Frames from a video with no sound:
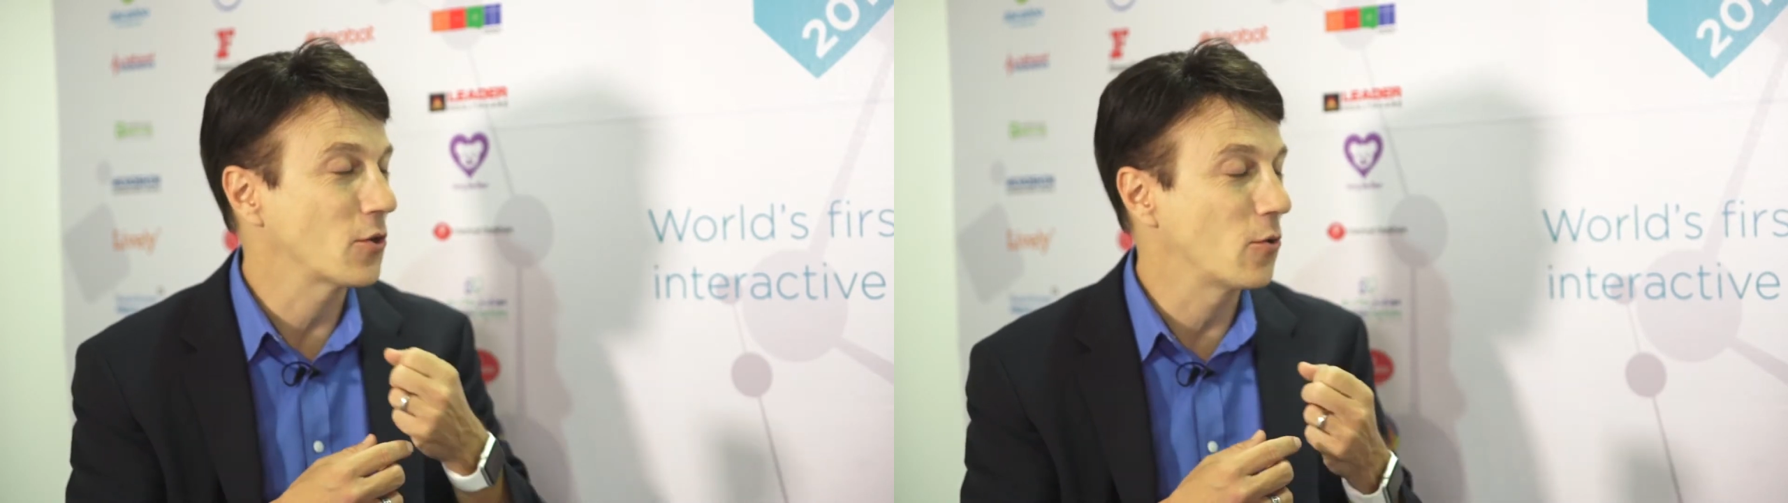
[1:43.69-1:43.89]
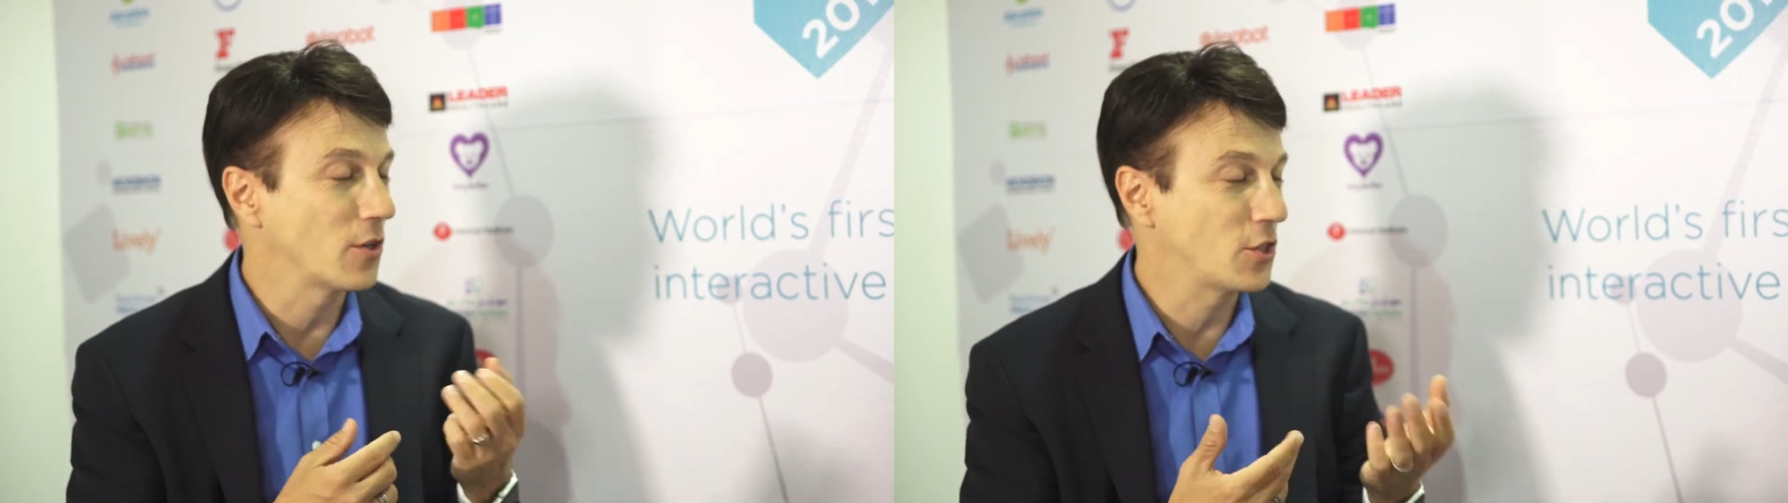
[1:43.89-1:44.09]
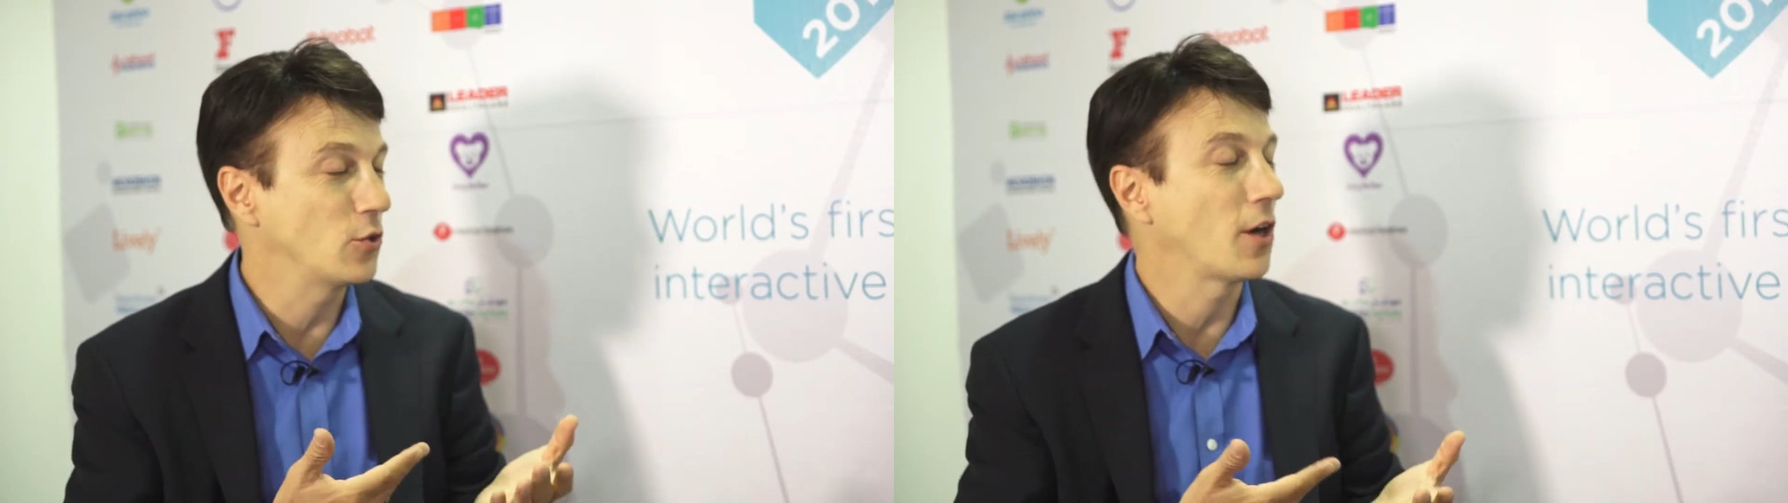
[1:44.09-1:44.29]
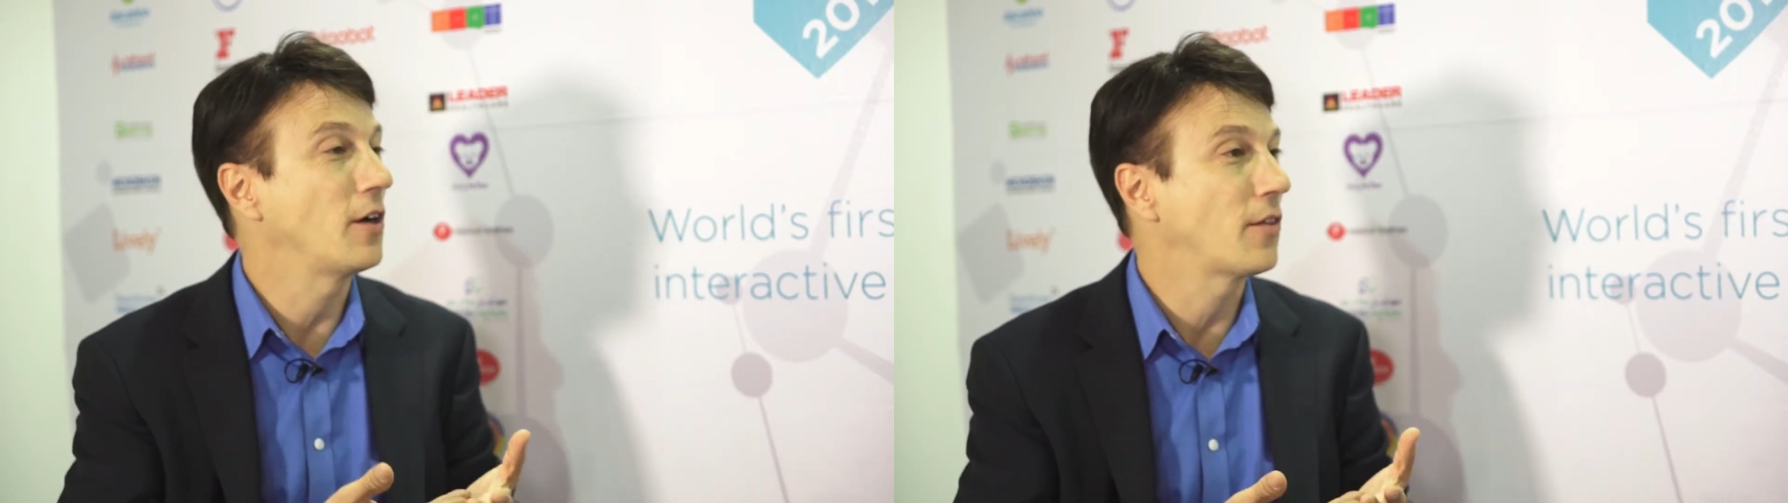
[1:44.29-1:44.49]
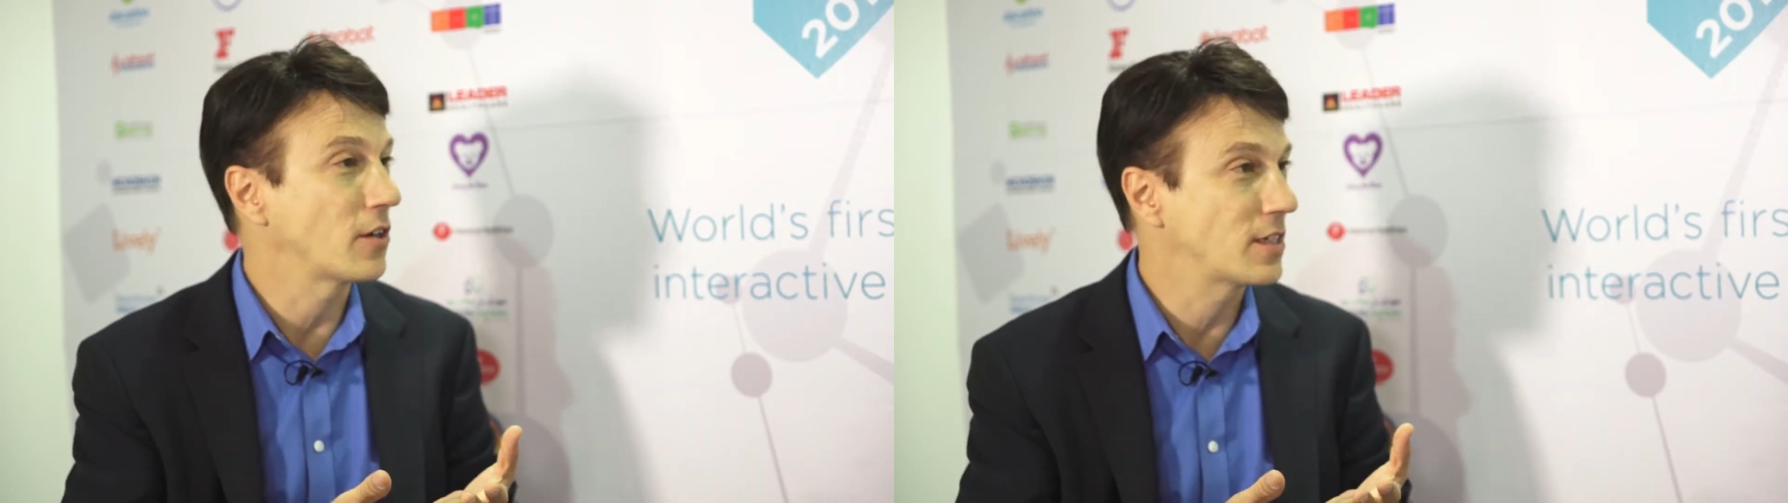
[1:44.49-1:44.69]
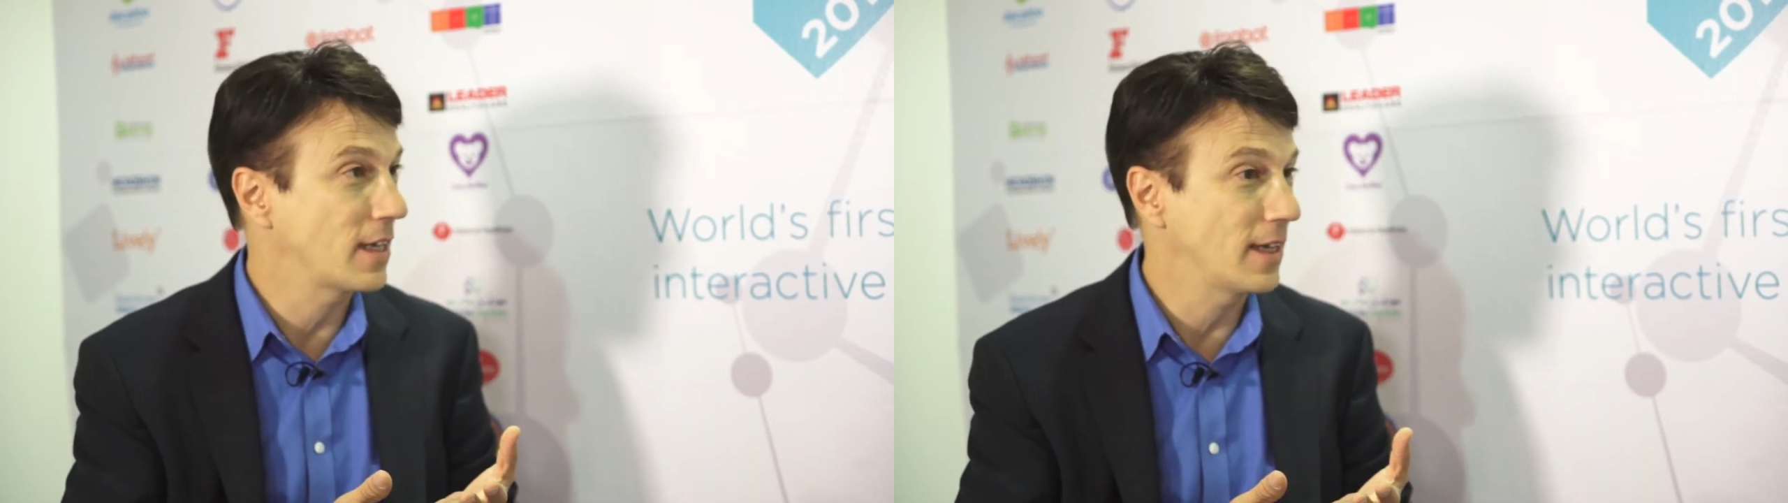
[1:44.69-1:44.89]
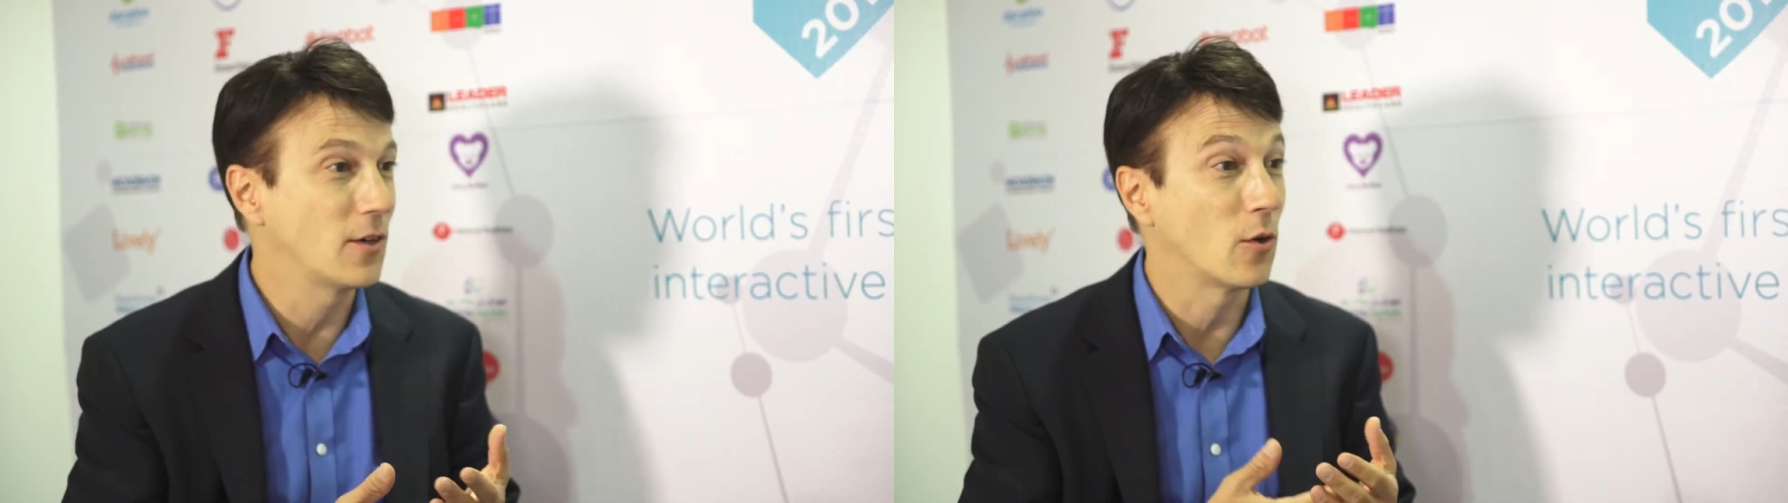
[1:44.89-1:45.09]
or soon underneath our skin,